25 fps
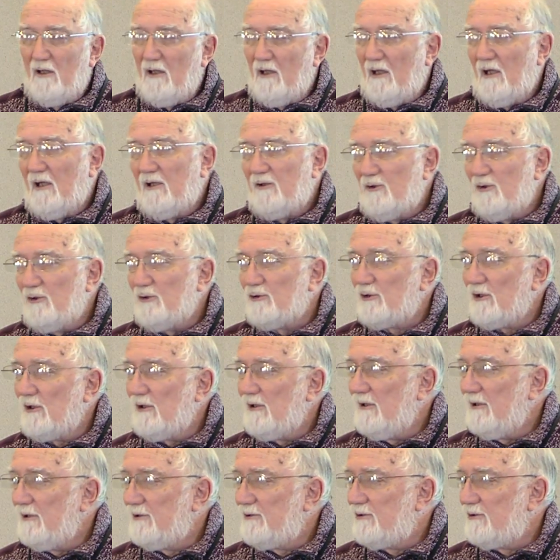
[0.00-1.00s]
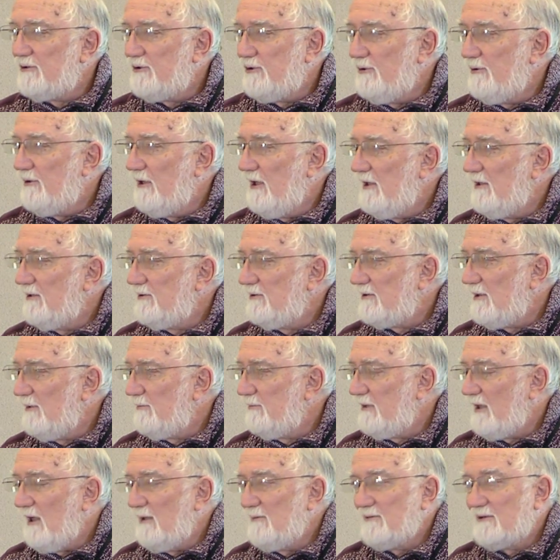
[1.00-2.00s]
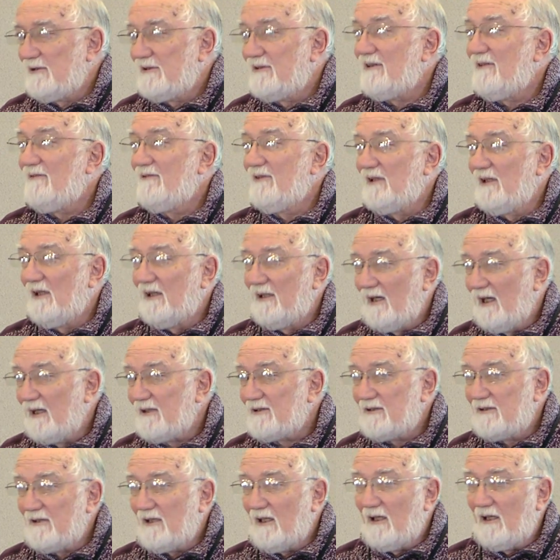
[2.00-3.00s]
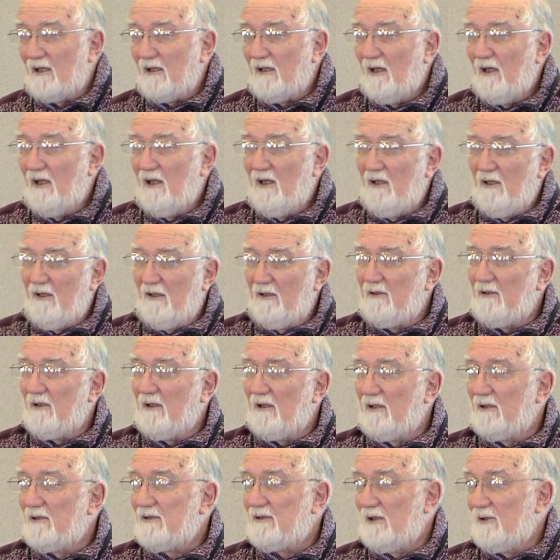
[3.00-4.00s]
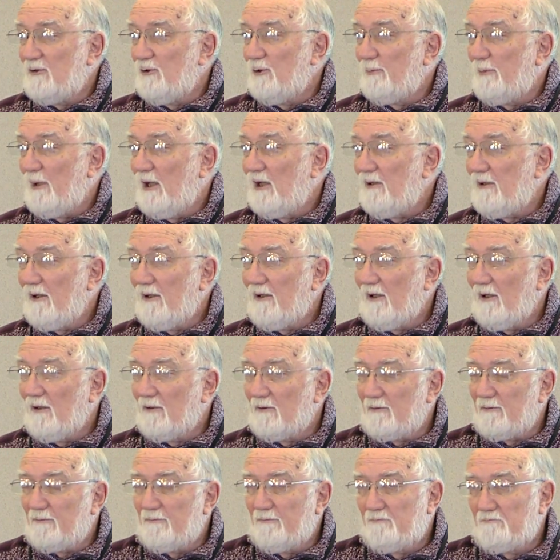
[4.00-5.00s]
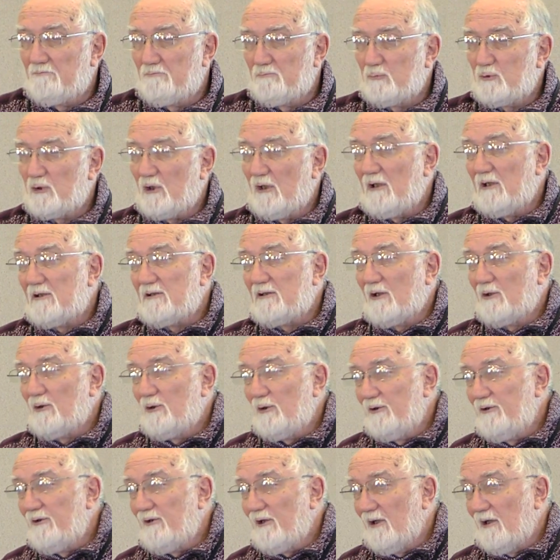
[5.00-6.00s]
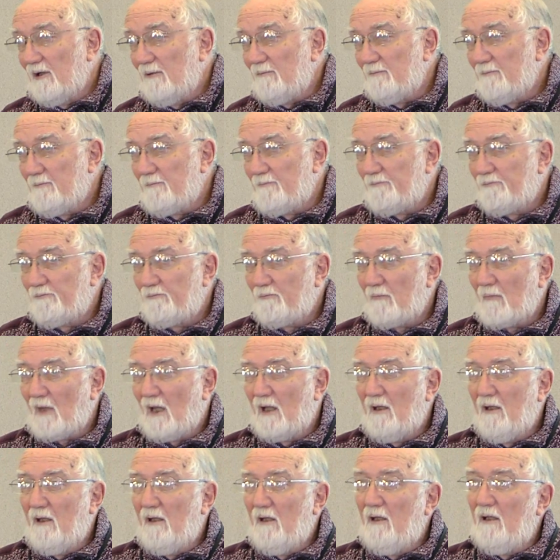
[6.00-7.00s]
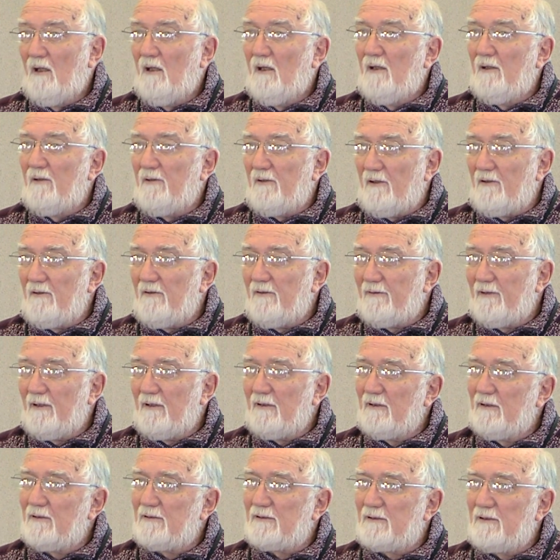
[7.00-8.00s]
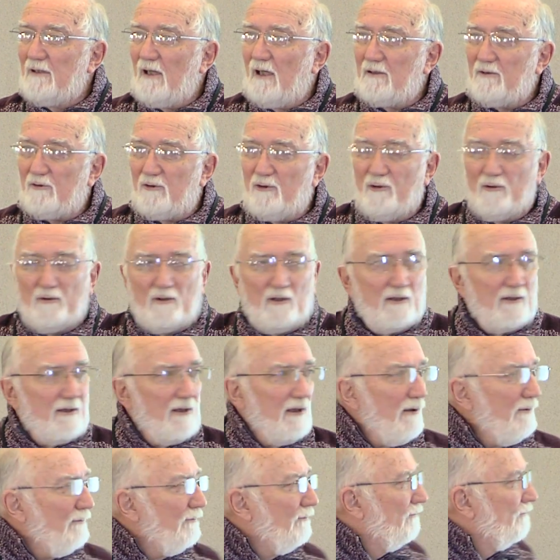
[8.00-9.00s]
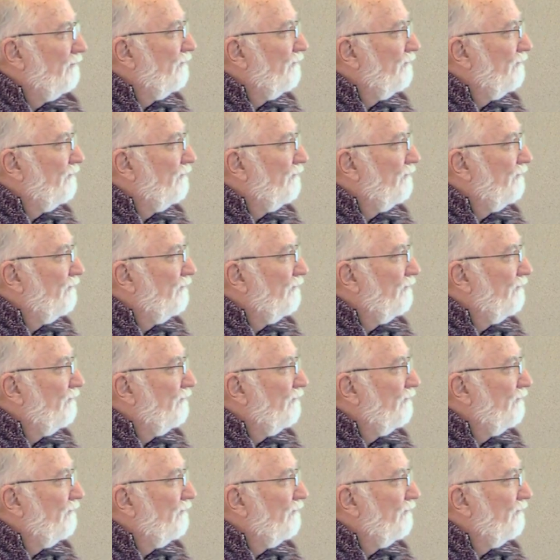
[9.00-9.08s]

and usually it's 2 days, sometimes it's even the next day that it's in your bank account. So that's a good thing. The other thing that's not too clear,